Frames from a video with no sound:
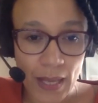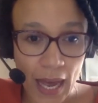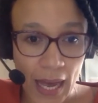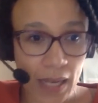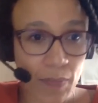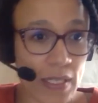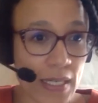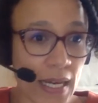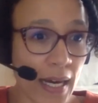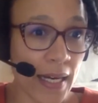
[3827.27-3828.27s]

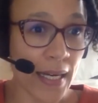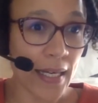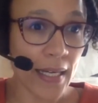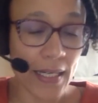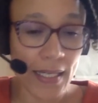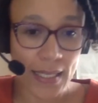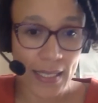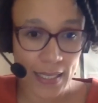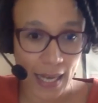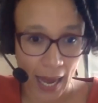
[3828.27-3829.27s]
Ziai
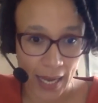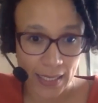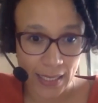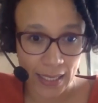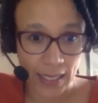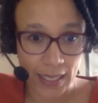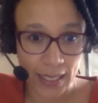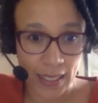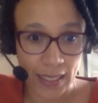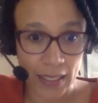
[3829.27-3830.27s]
is
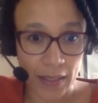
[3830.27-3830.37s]
asking